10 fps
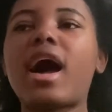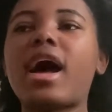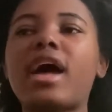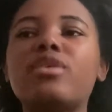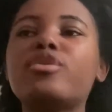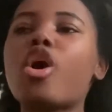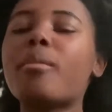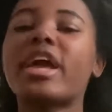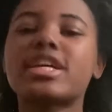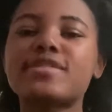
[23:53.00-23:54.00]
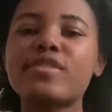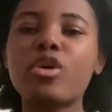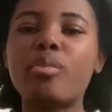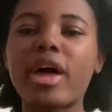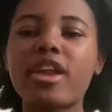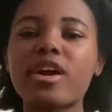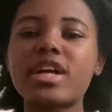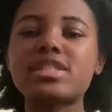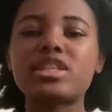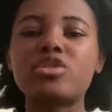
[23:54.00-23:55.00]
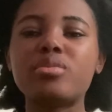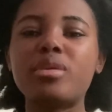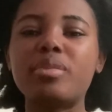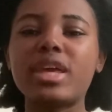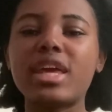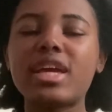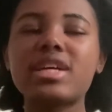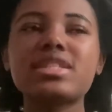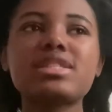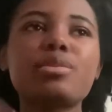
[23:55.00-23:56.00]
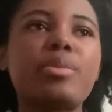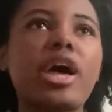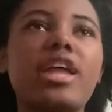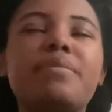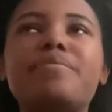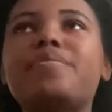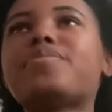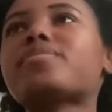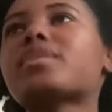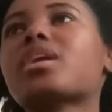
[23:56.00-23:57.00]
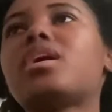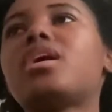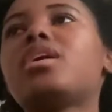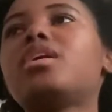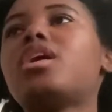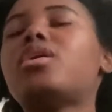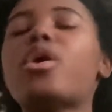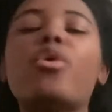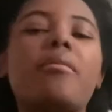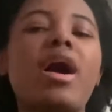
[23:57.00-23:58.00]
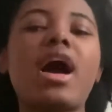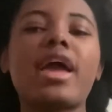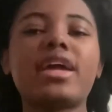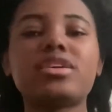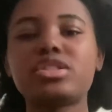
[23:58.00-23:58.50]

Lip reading: I don't know, make us feel better as human beings. But you know, who am I?